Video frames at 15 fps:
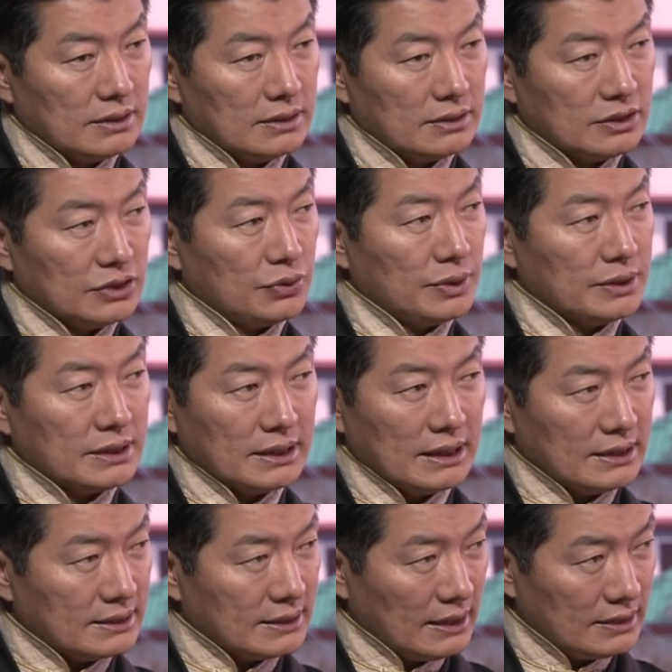situation
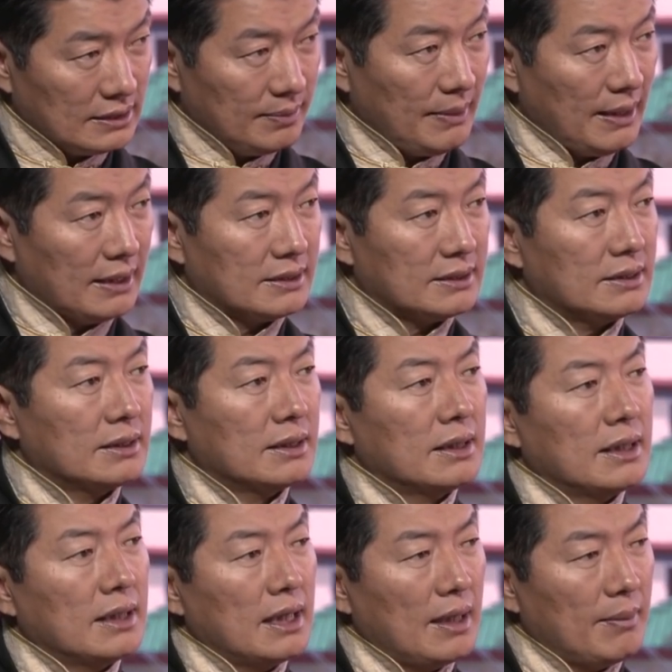inside Tibet,
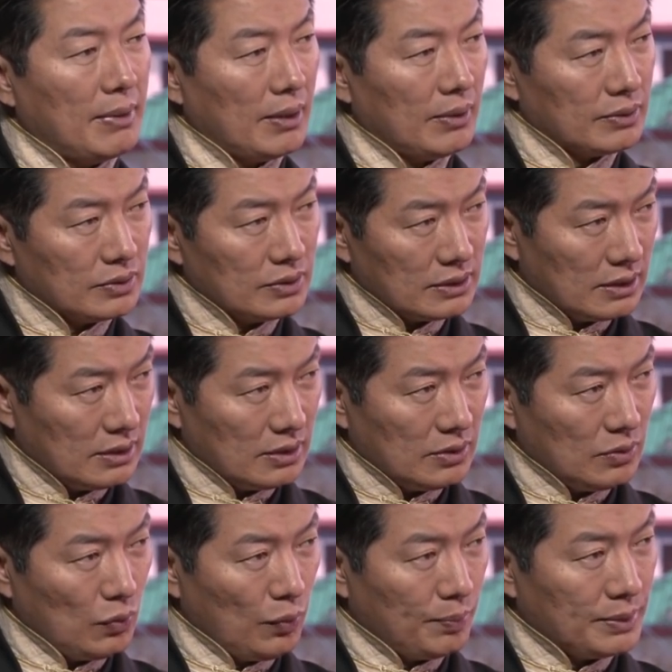about
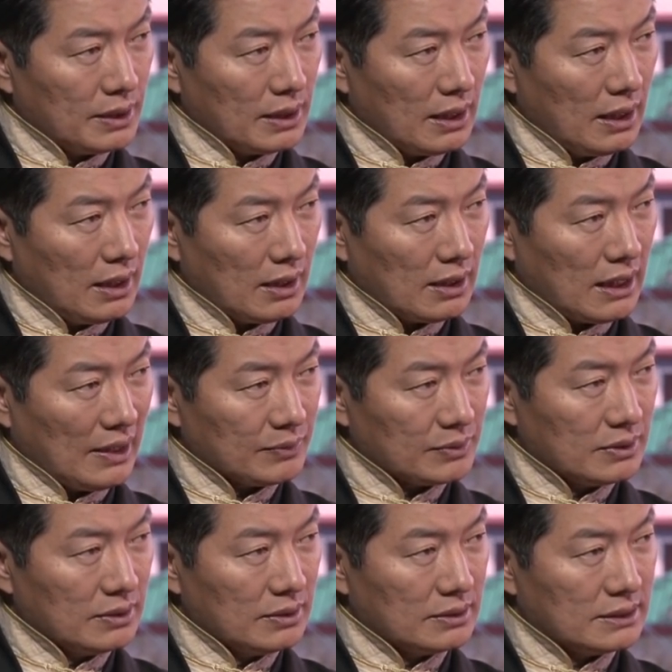opening a
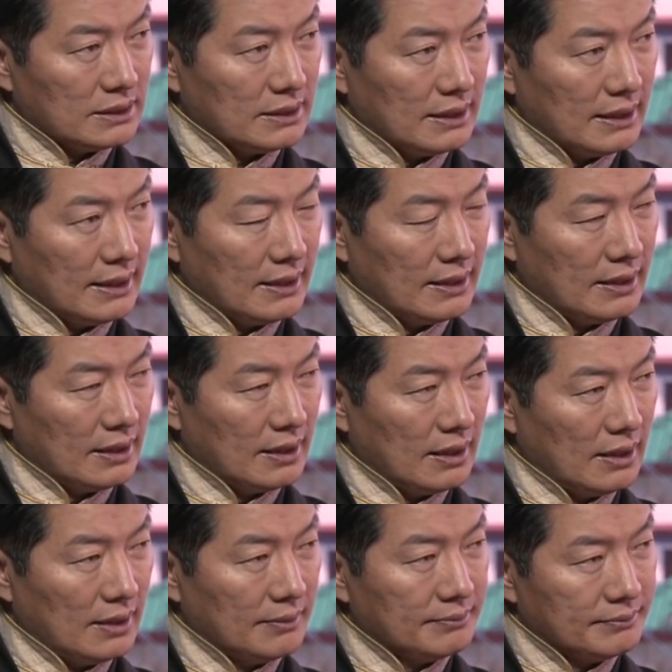consulate in
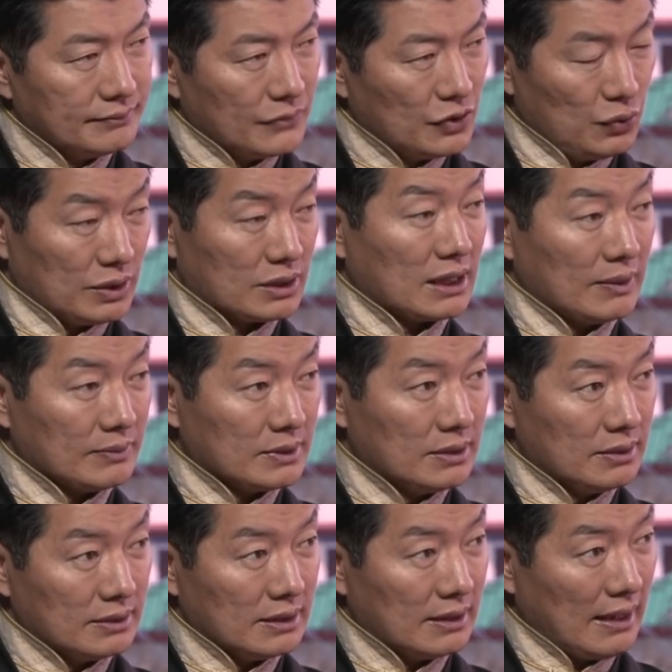U.S.
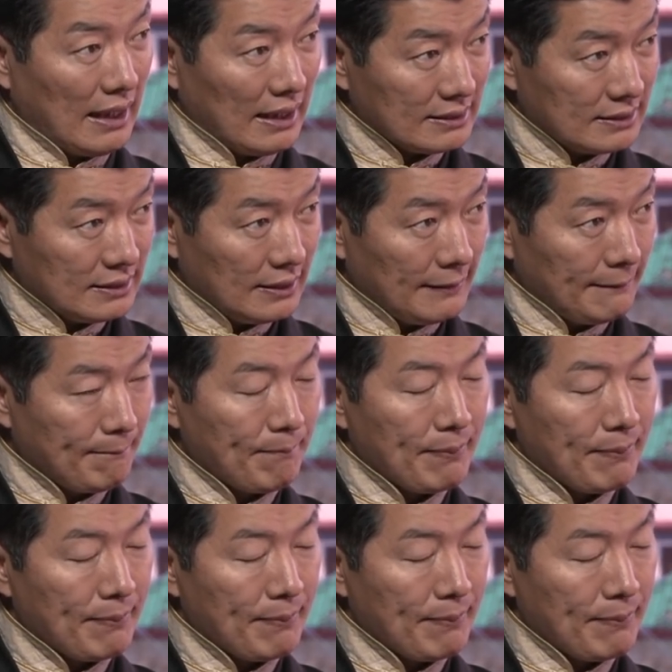consulate in Lhasa,